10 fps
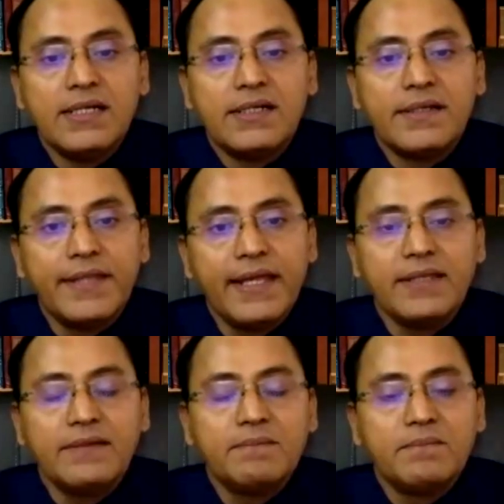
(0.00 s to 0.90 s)

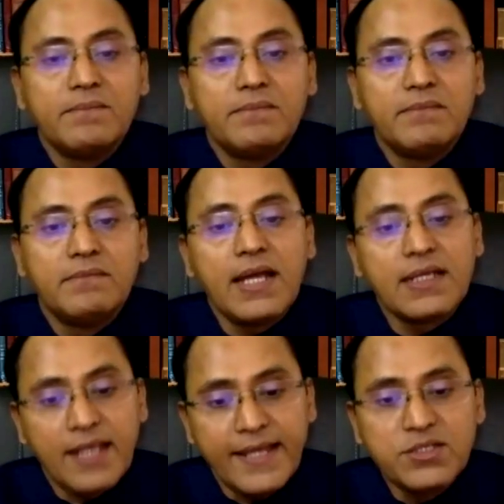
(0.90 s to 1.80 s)
Then my
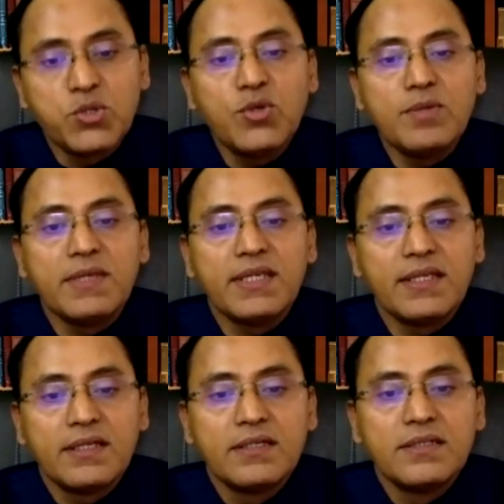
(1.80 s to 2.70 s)
client told me,
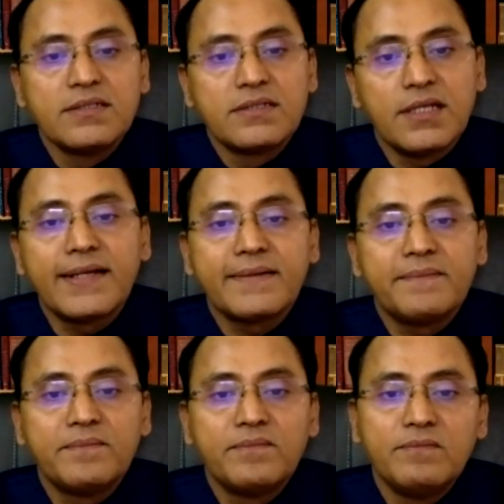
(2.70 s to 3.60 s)
sir,
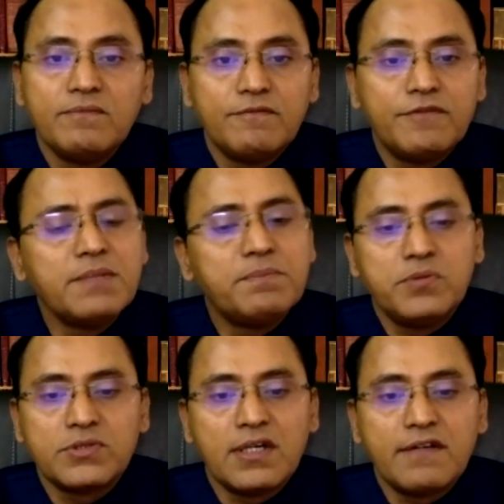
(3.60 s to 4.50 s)
we
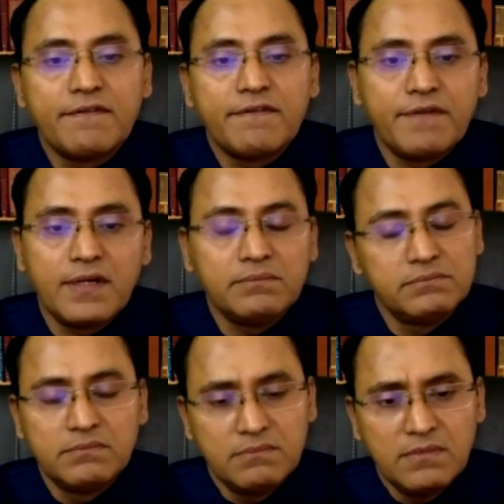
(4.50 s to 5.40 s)
both are from
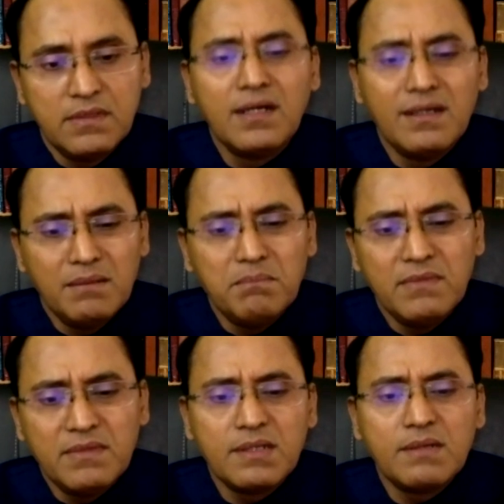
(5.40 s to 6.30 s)

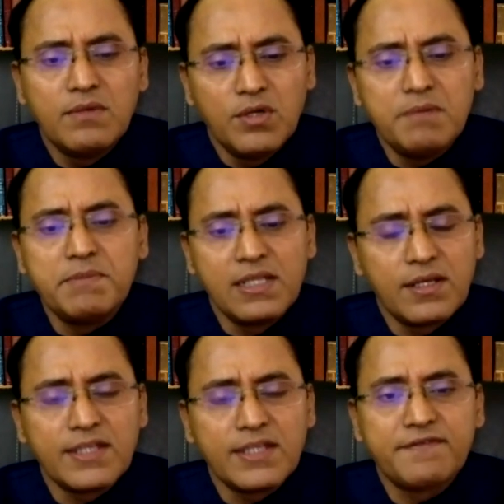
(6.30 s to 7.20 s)
lower middle
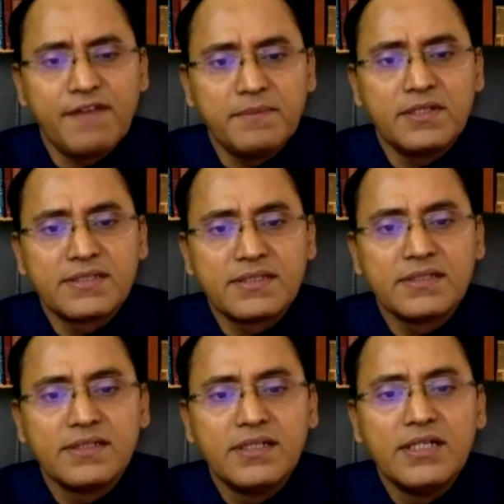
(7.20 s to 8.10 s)
class families.
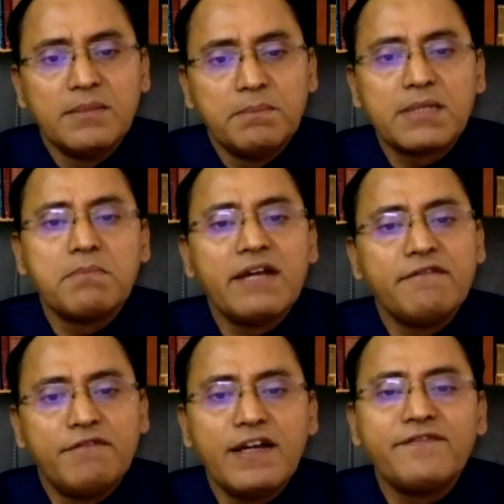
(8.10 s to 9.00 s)
But my
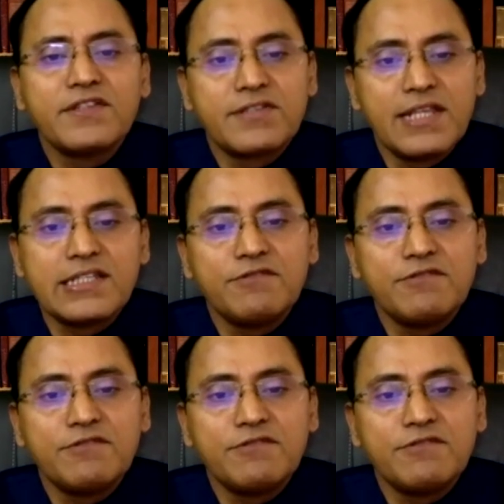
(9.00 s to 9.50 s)
wife is relatively